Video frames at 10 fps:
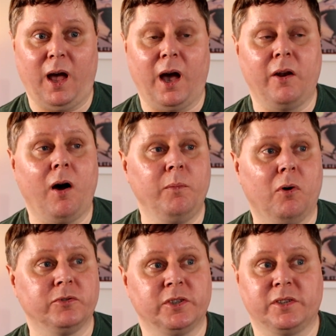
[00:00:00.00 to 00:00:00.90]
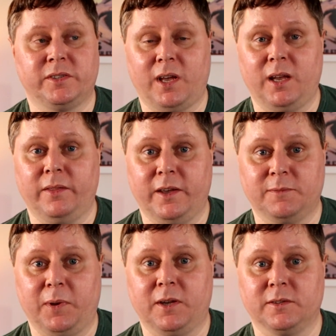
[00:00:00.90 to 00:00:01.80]
And I'm not just saying this
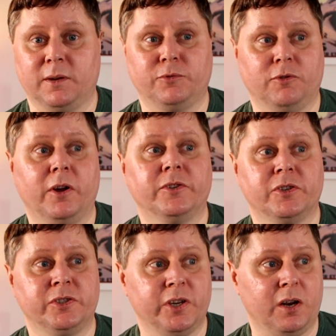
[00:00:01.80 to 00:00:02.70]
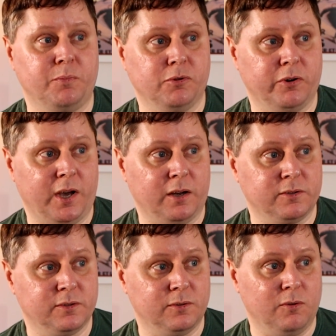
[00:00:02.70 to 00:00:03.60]
because I'm trying to shit a product